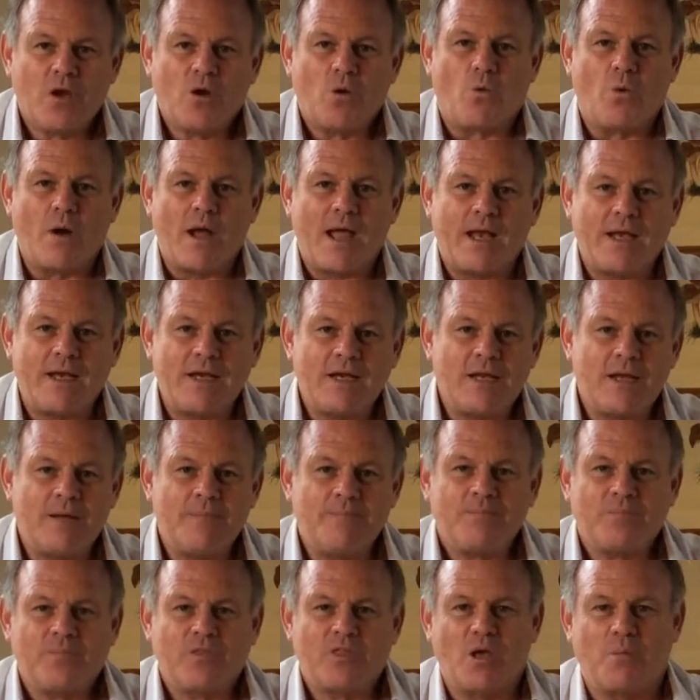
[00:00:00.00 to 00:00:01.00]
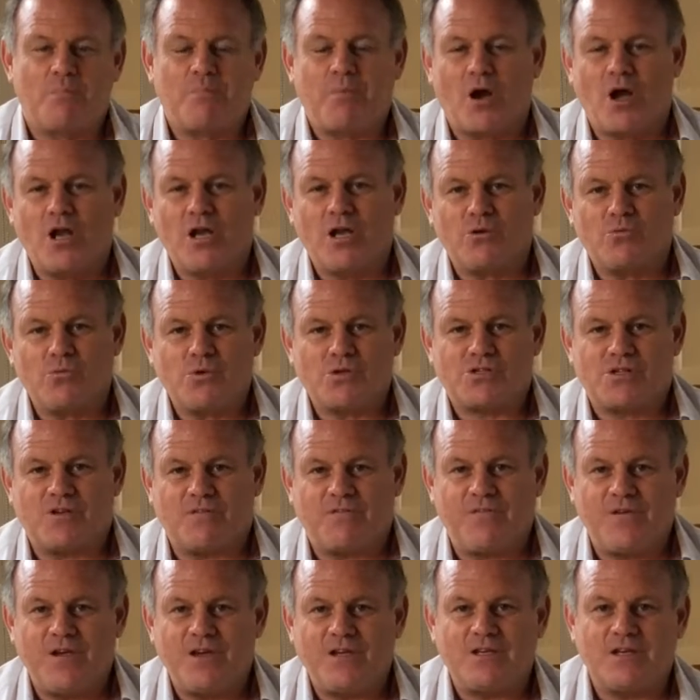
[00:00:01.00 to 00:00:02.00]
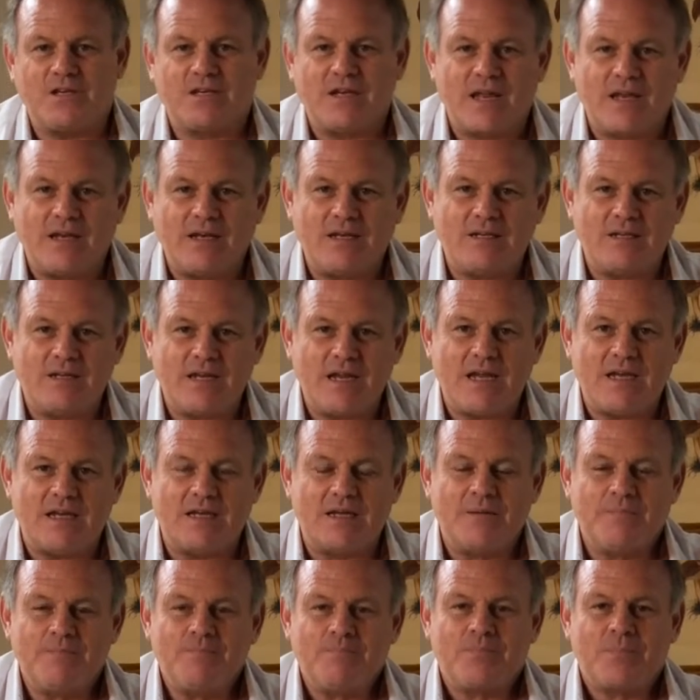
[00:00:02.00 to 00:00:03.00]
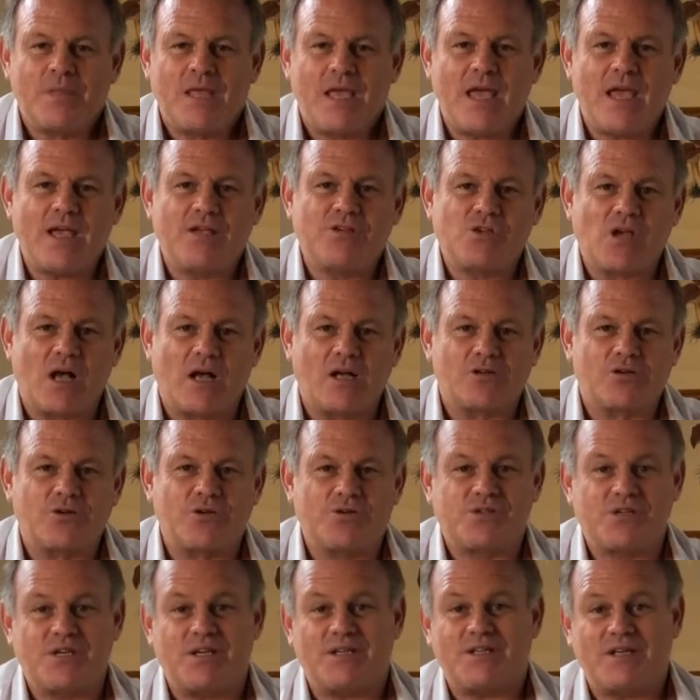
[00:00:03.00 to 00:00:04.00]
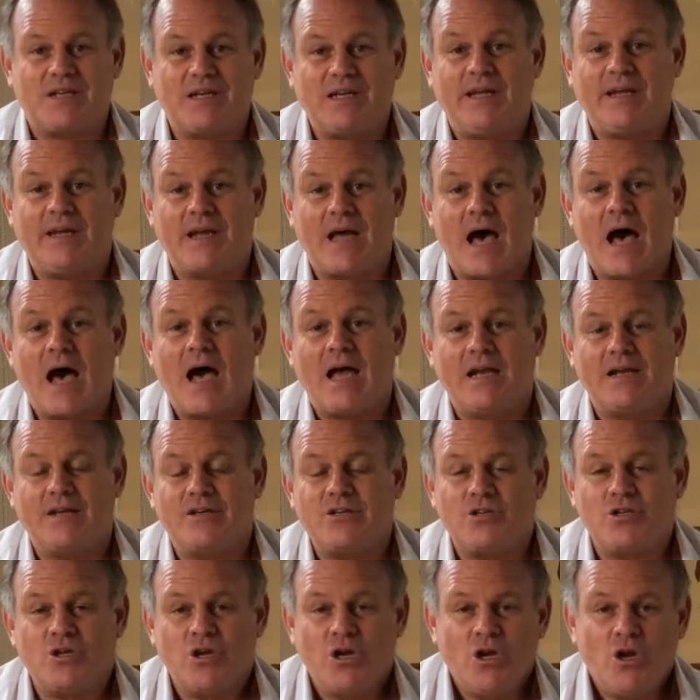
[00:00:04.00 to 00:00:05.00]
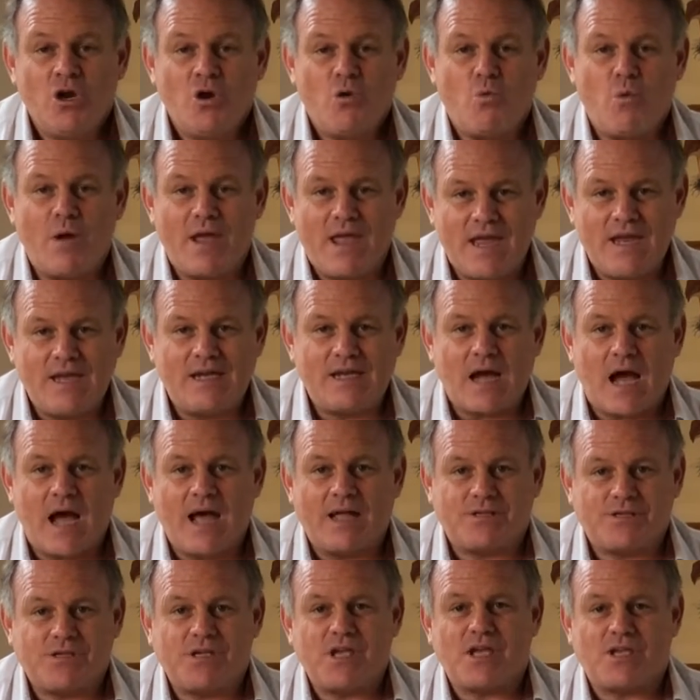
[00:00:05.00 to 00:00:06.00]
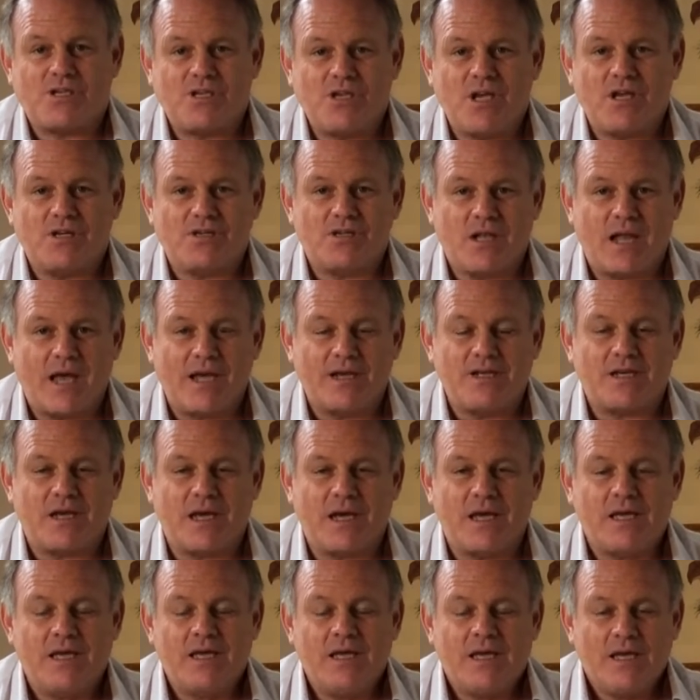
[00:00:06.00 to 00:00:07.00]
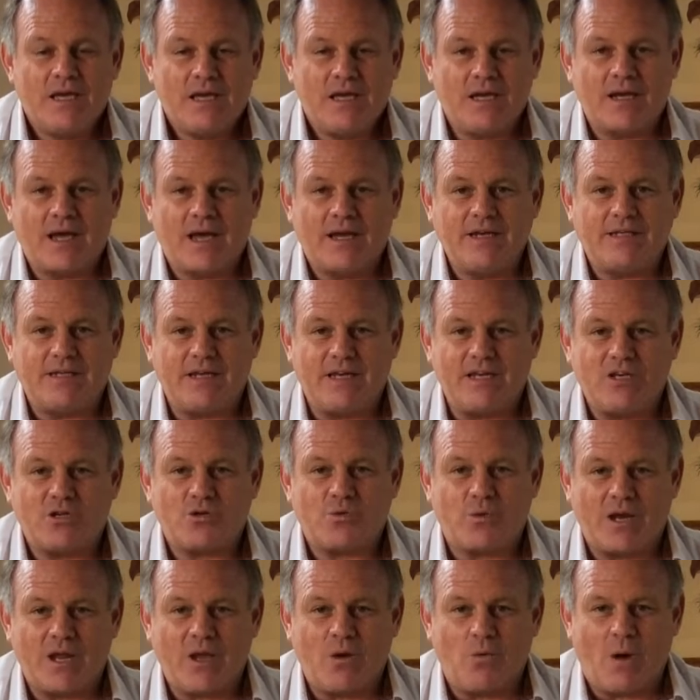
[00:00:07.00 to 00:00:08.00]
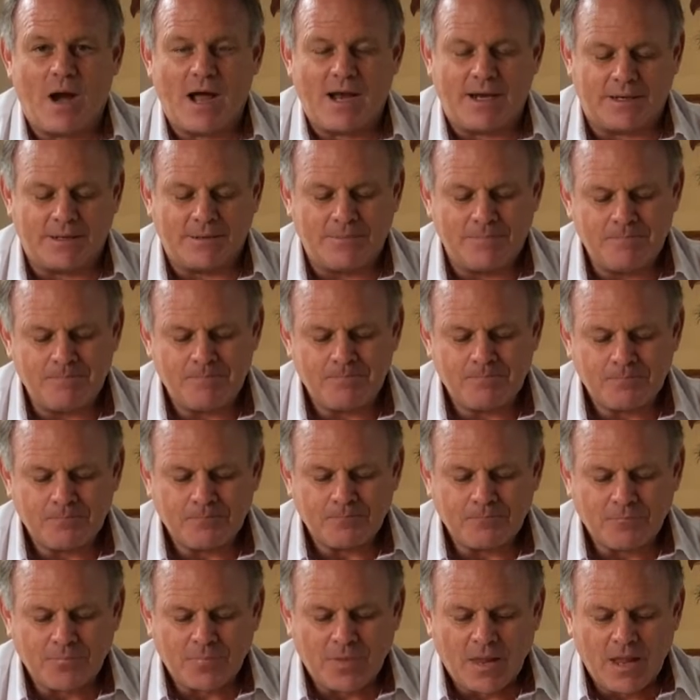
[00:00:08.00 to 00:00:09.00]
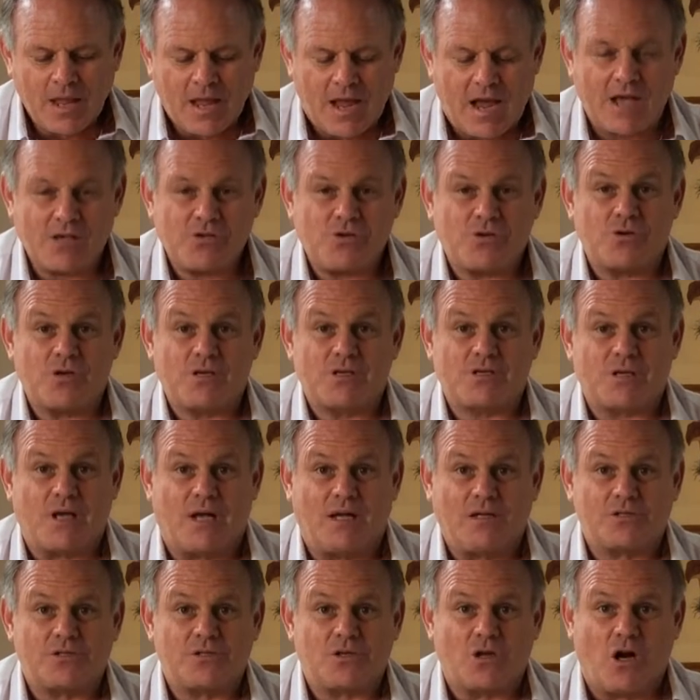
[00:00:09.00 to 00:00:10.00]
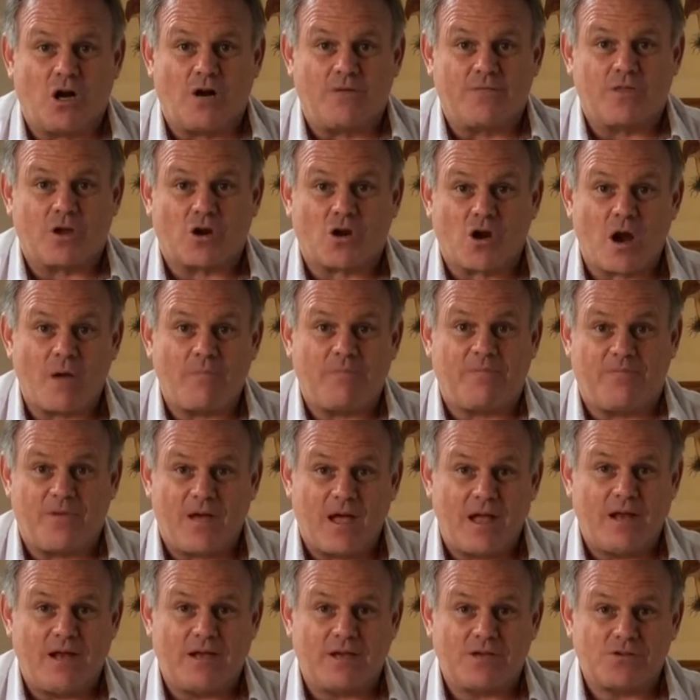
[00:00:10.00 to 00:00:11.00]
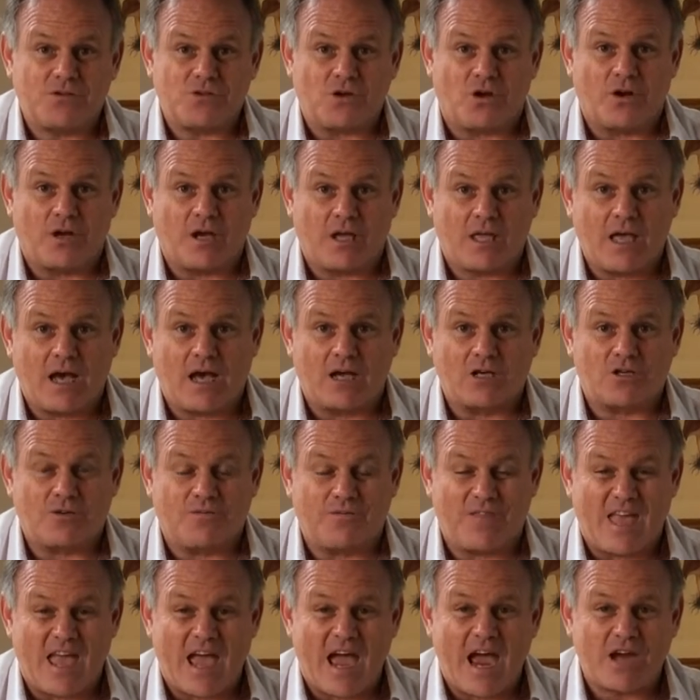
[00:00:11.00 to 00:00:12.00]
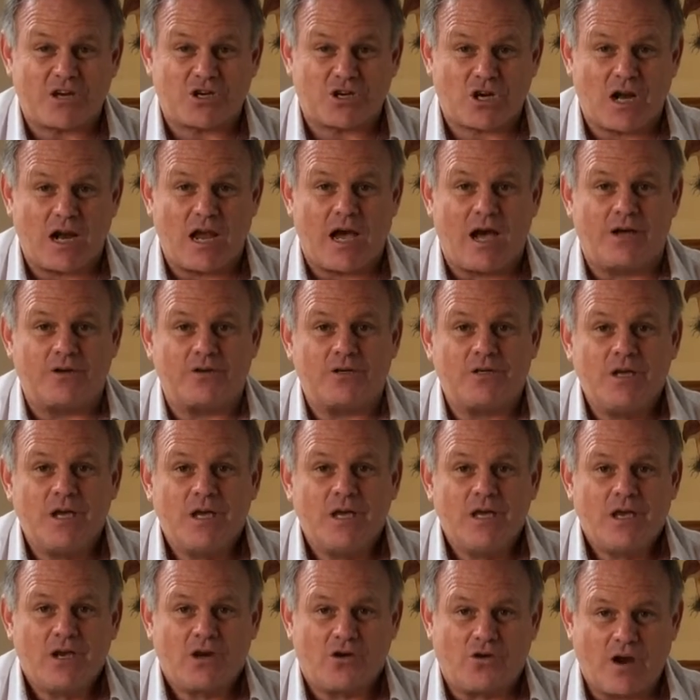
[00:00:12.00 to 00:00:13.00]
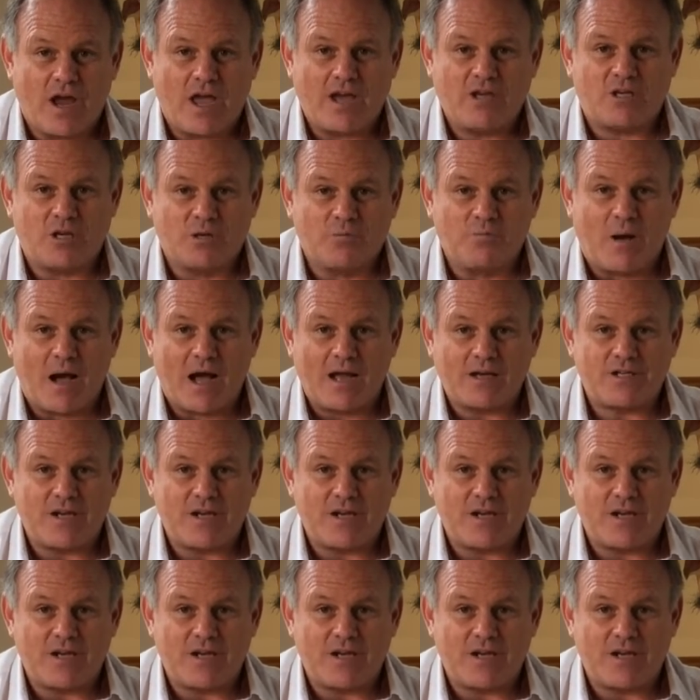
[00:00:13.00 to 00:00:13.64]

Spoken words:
when Napoleon was defeated and indeed exiled to St. Helena Island, where he died 6 years later in 1821. As a result of the crop failures on account of the ash cloud created by